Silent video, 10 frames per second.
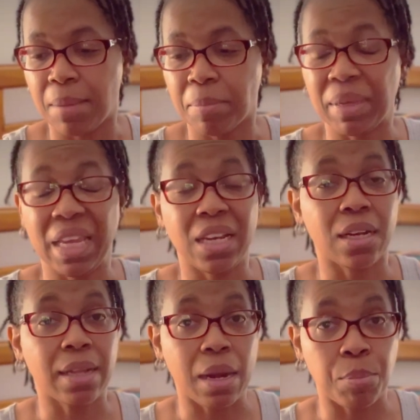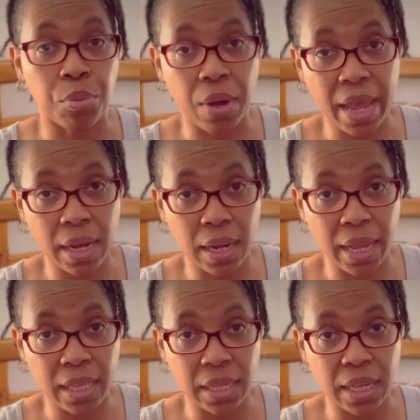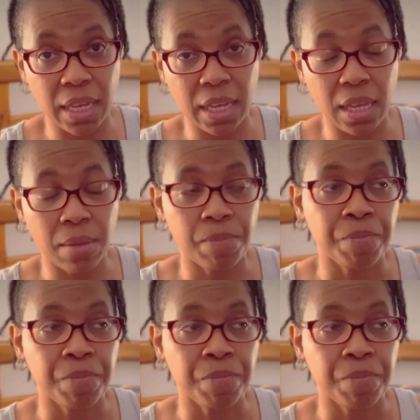Be eating a lot of bread lately.